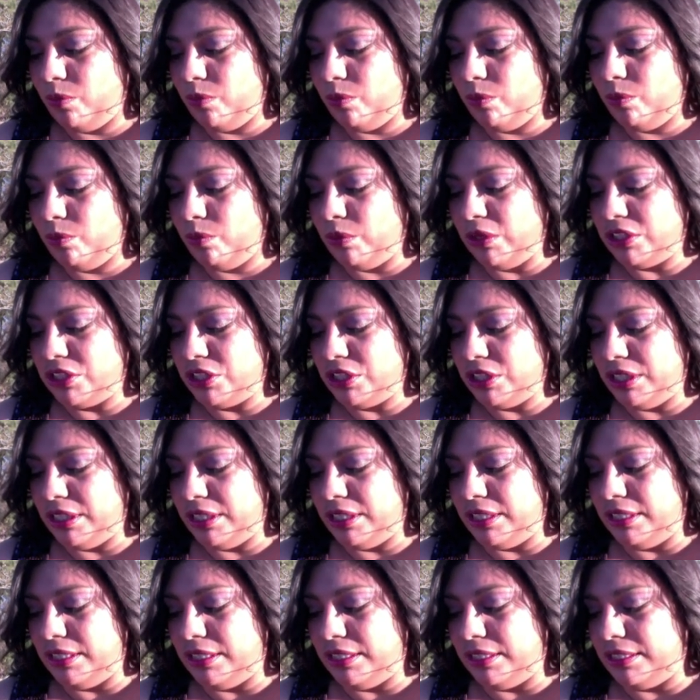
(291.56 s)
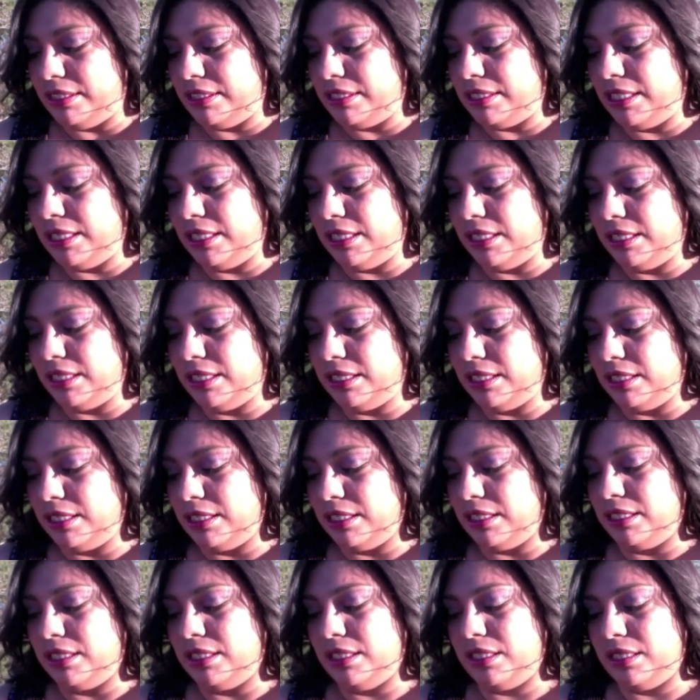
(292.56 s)
Which is
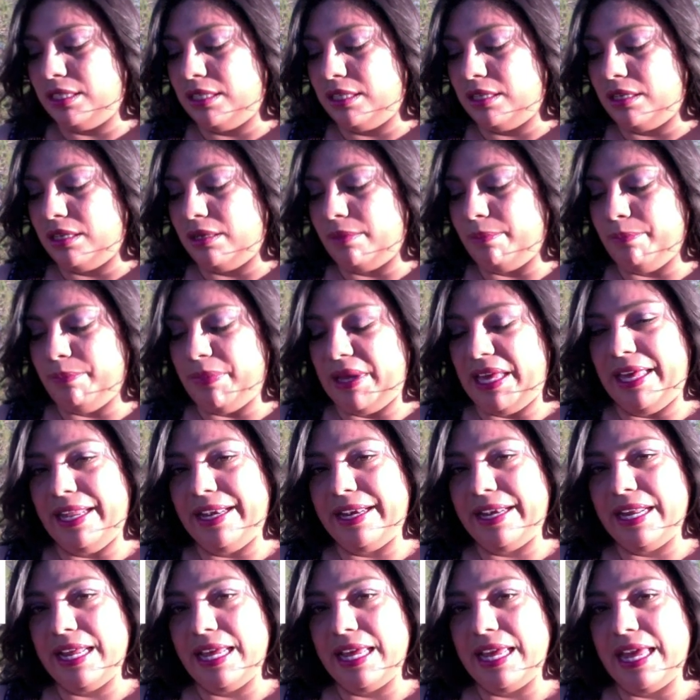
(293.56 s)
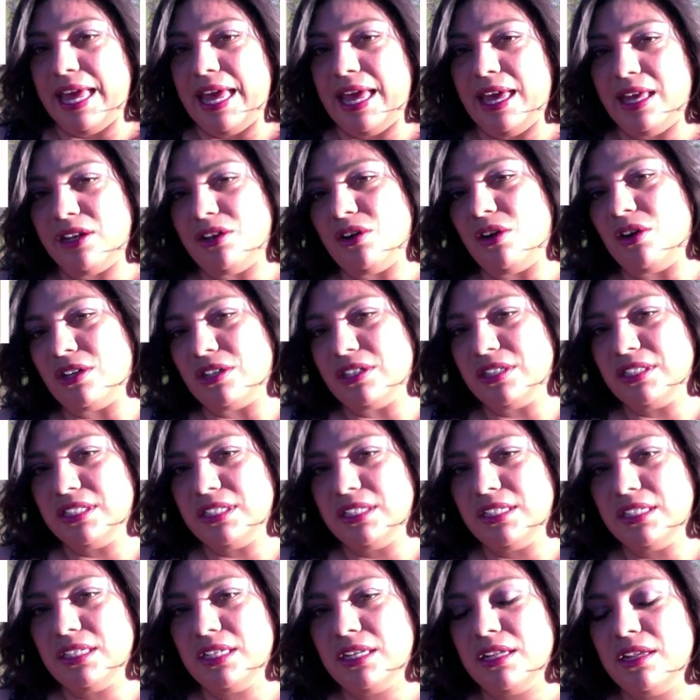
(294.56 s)
Ben and
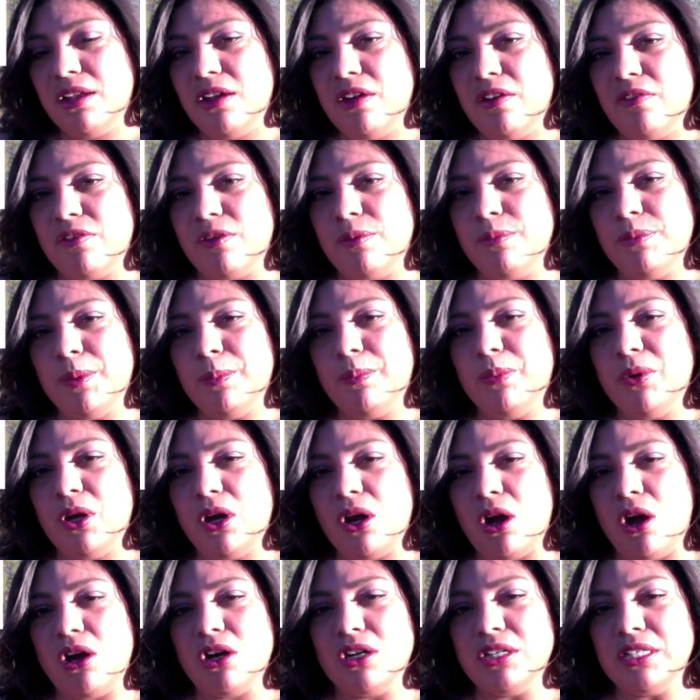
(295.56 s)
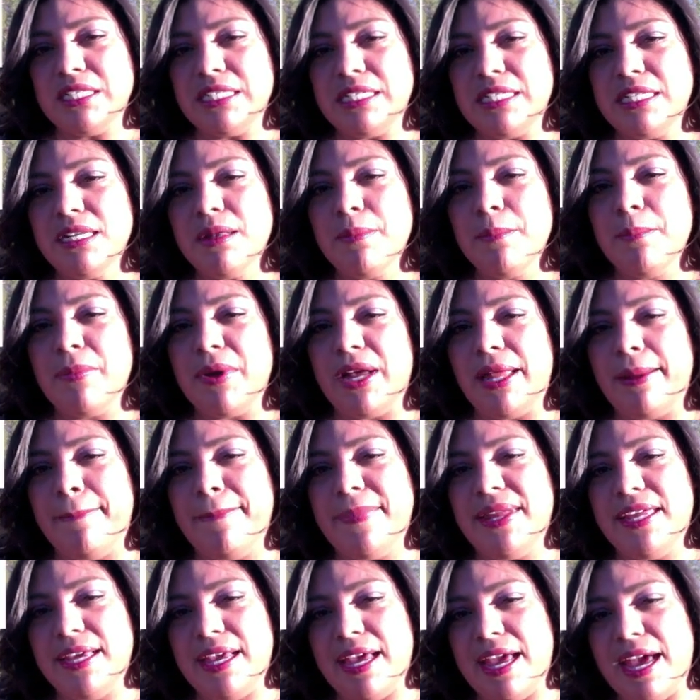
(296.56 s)
Arsen from the book Arsen by
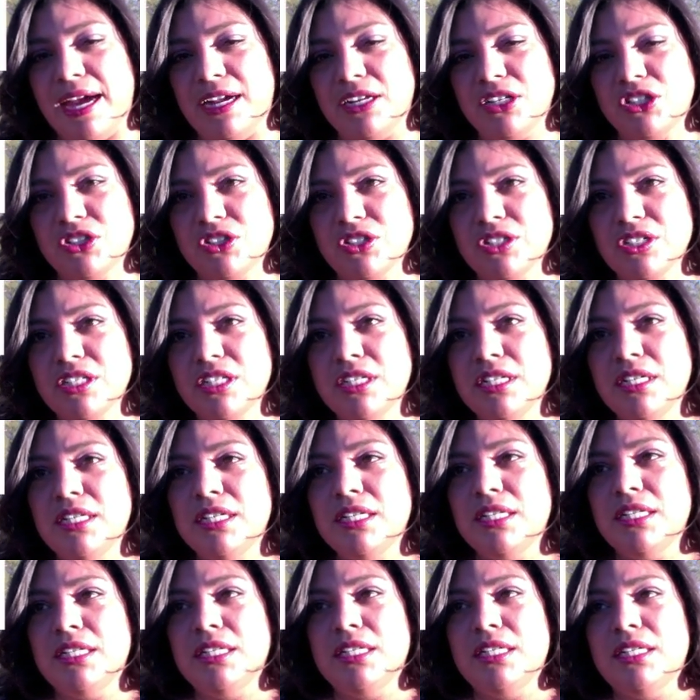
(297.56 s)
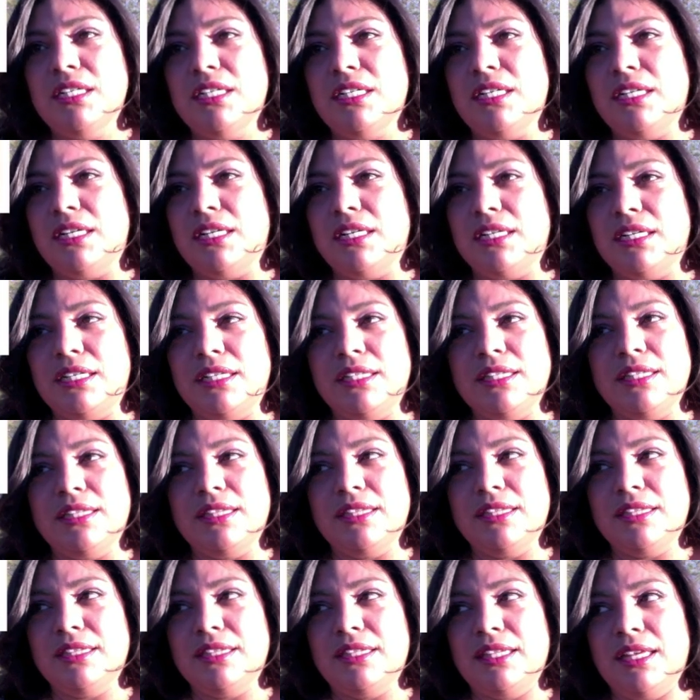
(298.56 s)
Mia Asher.
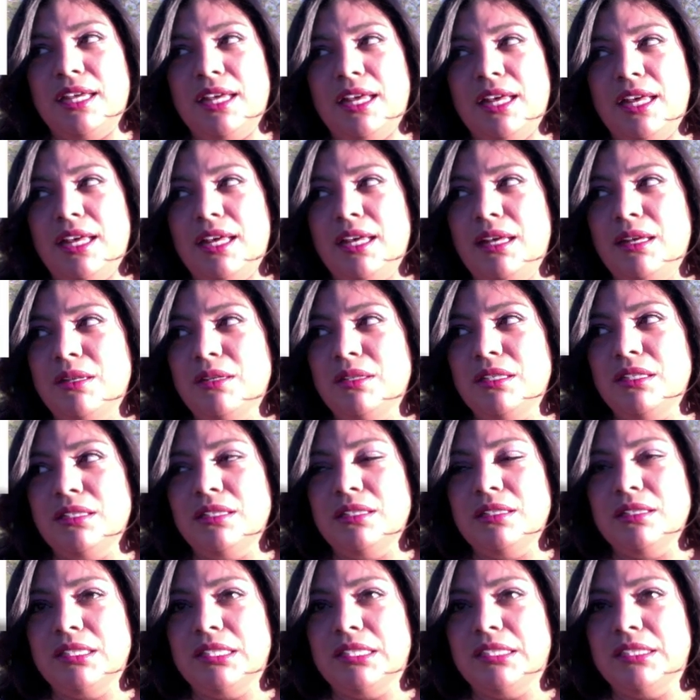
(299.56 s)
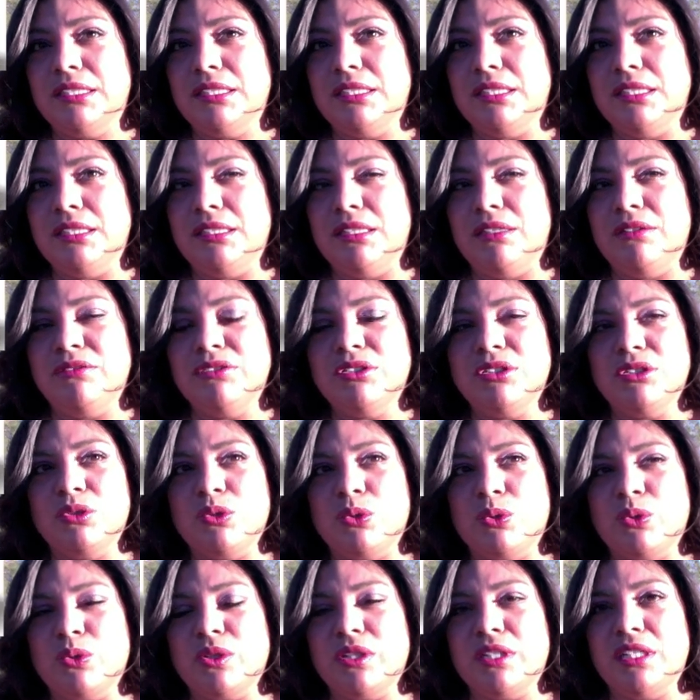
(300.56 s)
That love
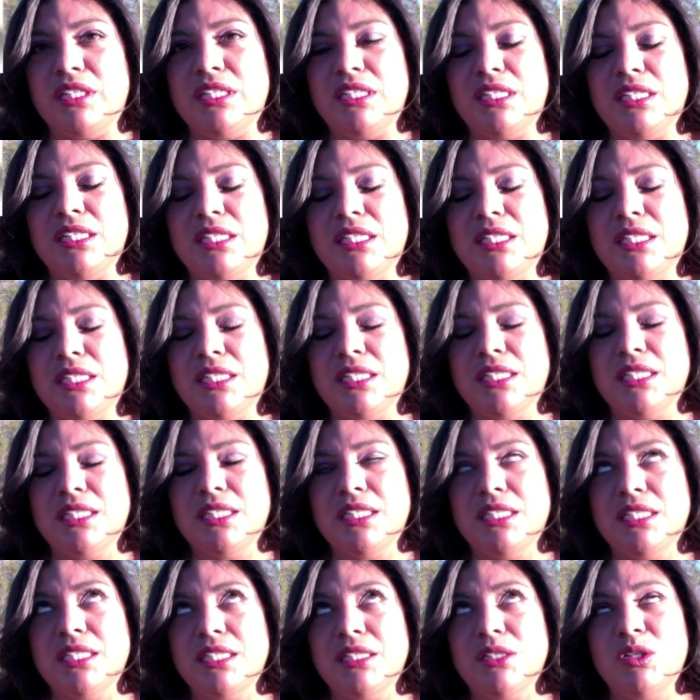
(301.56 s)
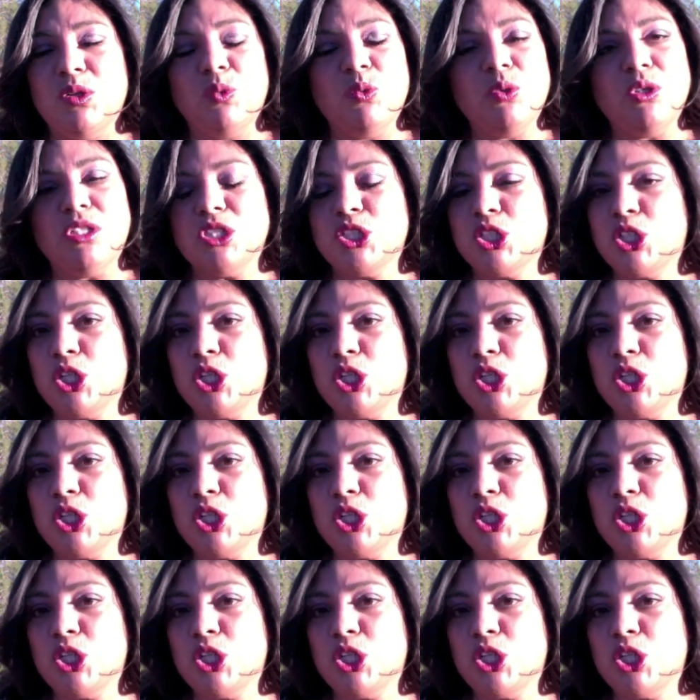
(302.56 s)
story was